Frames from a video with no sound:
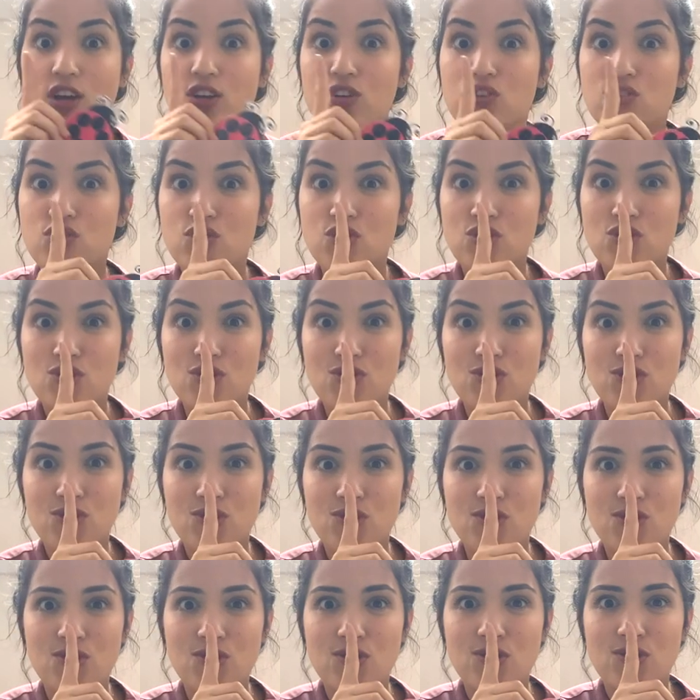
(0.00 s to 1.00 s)

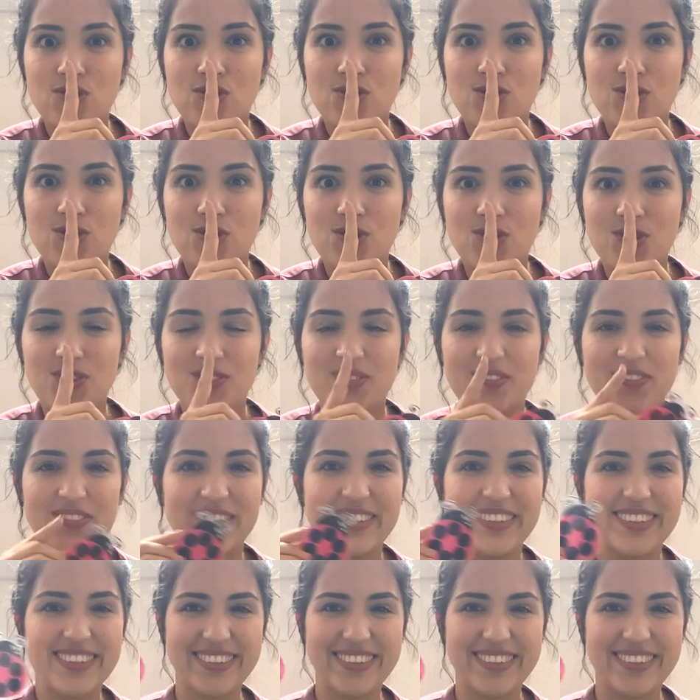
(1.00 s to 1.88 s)
[no speech]